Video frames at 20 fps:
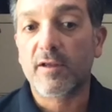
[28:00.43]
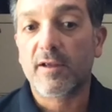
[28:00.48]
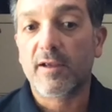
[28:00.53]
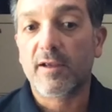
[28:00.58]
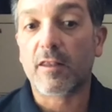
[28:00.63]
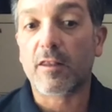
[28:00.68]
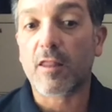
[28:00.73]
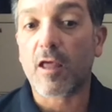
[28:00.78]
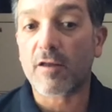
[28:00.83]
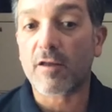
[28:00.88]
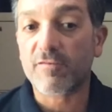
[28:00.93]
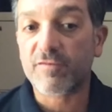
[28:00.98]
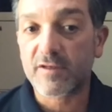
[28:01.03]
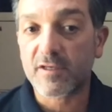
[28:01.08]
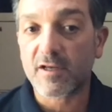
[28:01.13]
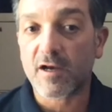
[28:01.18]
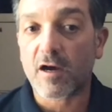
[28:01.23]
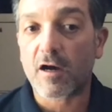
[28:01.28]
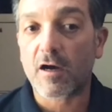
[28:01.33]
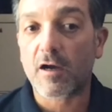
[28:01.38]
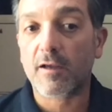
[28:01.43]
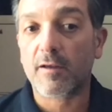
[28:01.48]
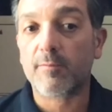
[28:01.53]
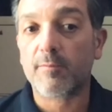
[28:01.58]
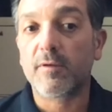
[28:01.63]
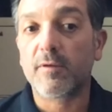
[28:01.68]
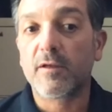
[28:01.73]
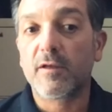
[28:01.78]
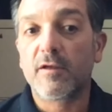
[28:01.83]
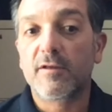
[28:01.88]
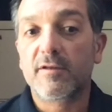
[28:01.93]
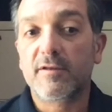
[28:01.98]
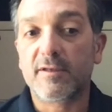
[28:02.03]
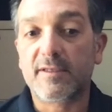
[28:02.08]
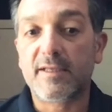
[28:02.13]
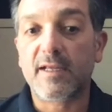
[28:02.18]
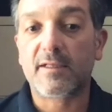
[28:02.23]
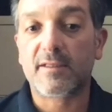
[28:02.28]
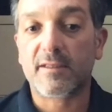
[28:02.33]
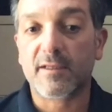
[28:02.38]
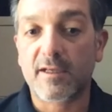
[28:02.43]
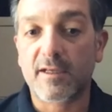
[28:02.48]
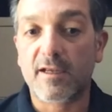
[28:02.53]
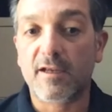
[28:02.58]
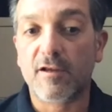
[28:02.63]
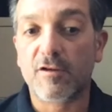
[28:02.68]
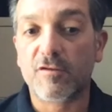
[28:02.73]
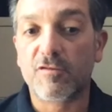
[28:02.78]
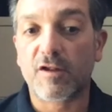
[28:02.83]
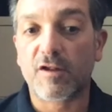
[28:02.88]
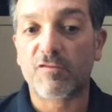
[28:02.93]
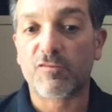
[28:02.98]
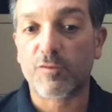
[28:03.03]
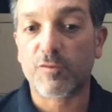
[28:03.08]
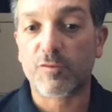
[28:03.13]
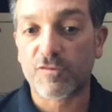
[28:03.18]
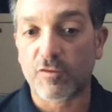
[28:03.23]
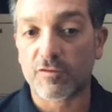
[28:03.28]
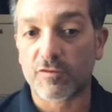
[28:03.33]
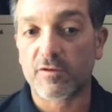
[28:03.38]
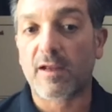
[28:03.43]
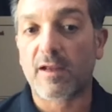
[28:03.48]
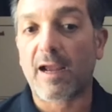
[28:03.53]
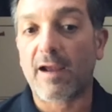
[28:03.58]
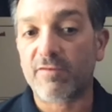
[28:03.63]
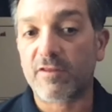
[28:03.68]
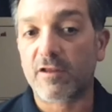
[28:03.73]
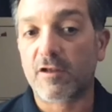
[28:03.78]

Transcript: a lot of time to take the kids as we start to have the